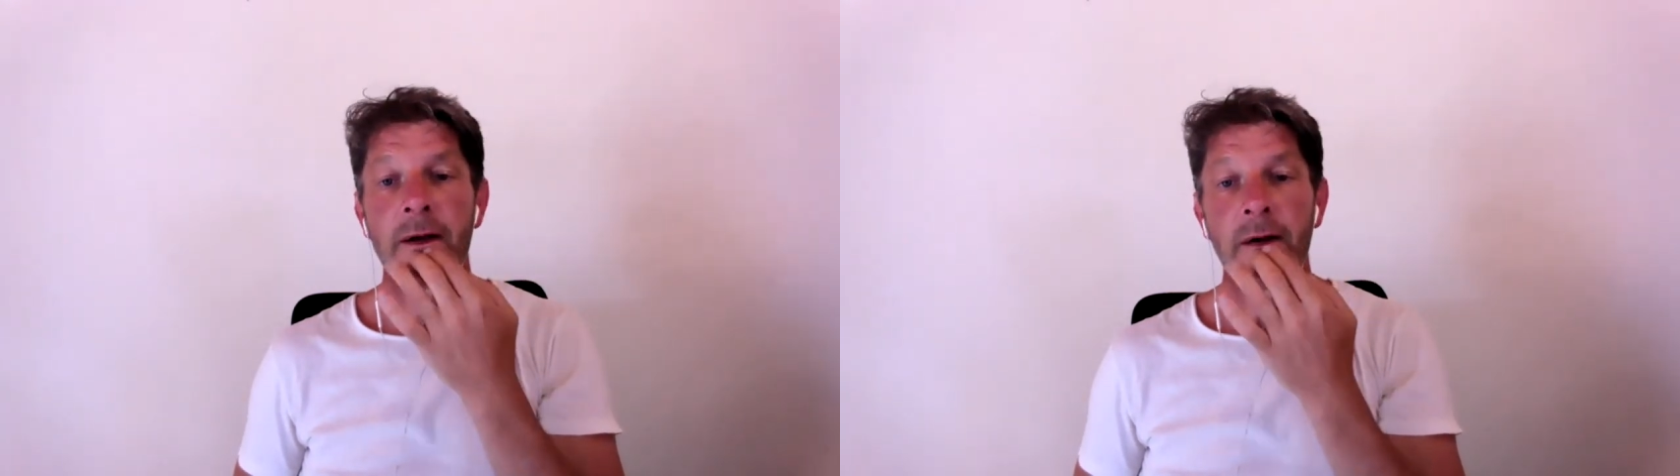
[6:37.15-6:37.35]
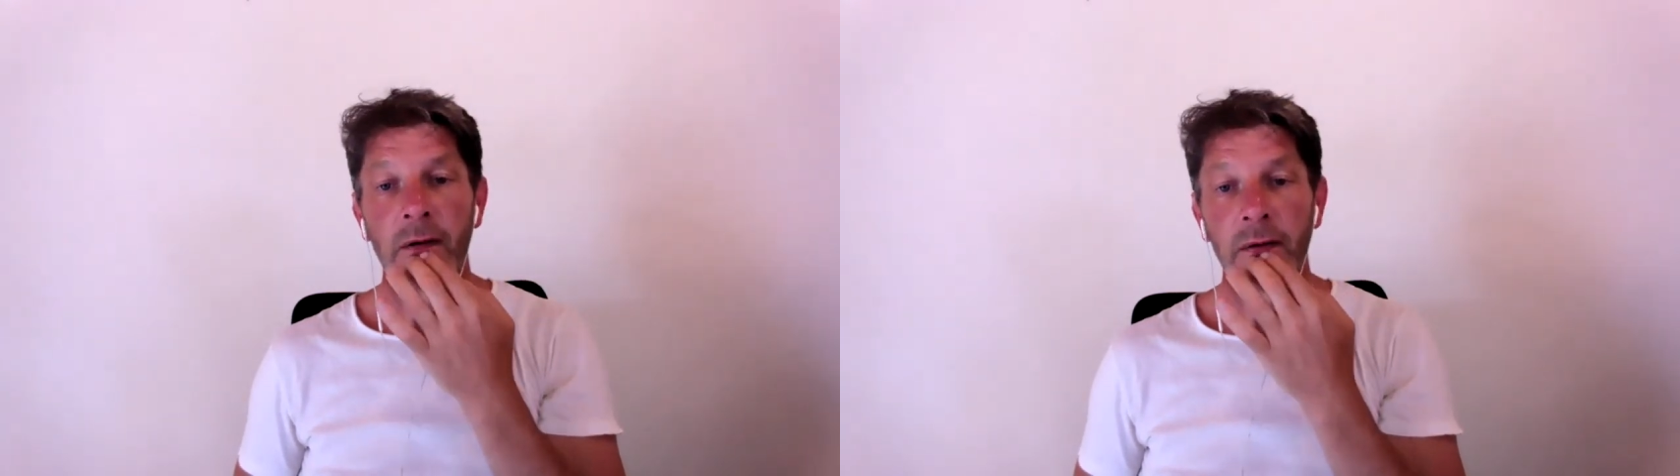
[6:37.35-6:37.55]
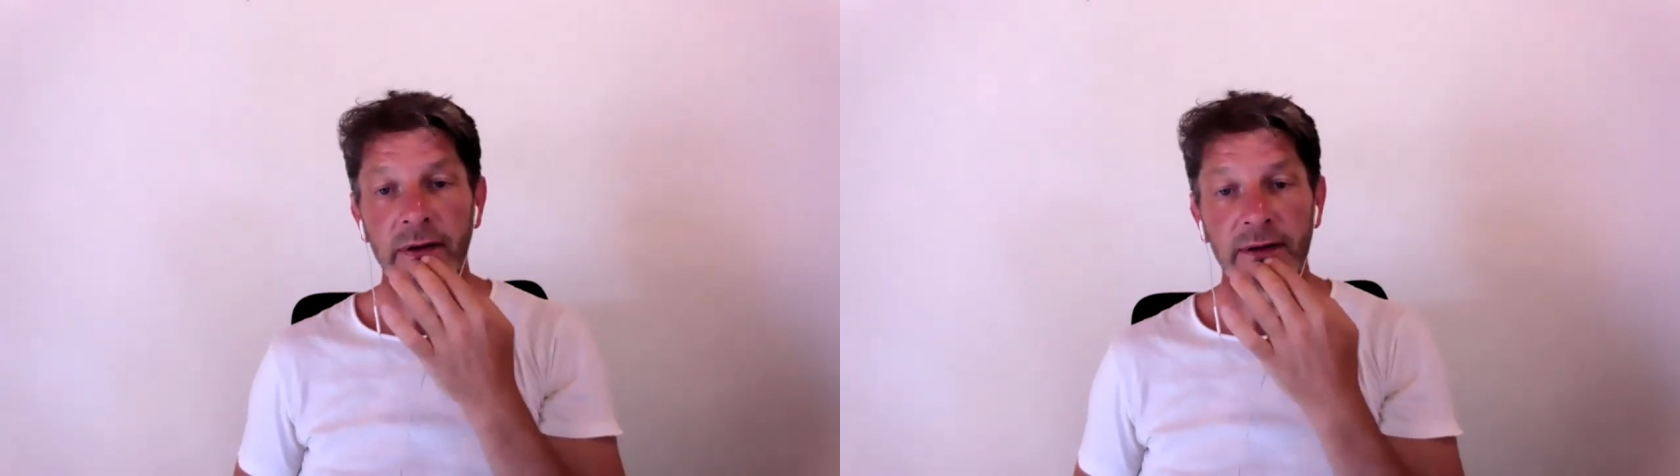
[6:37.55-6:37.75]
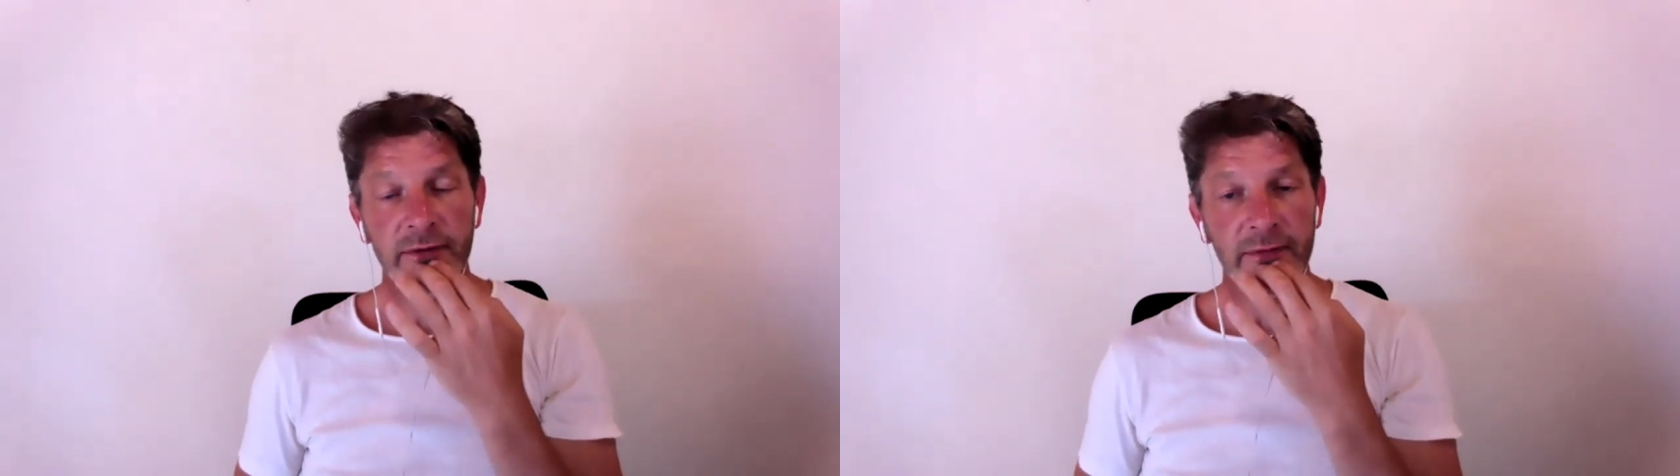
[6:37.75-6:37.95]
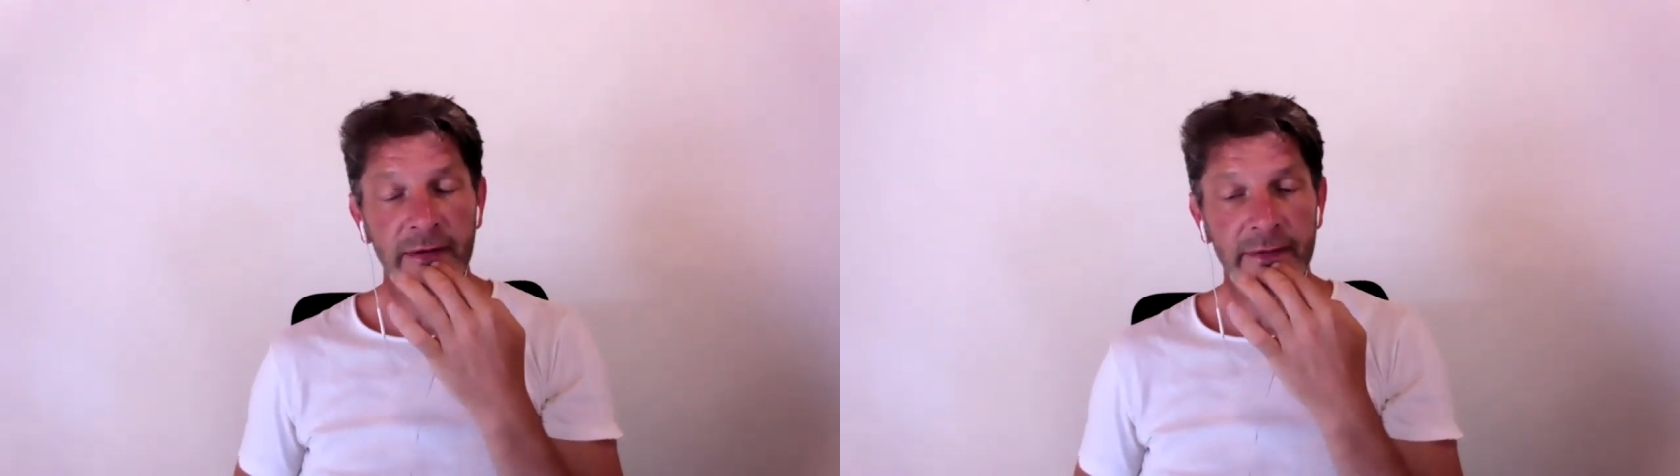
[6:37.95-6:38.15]
All this
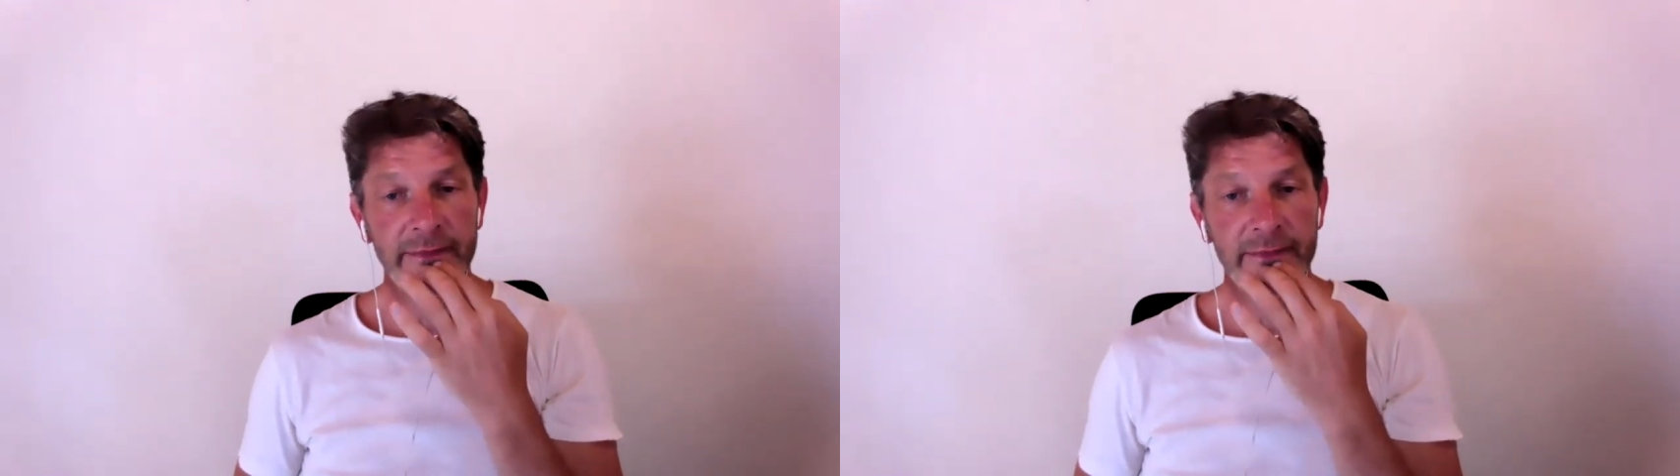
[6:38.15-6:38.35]
stress.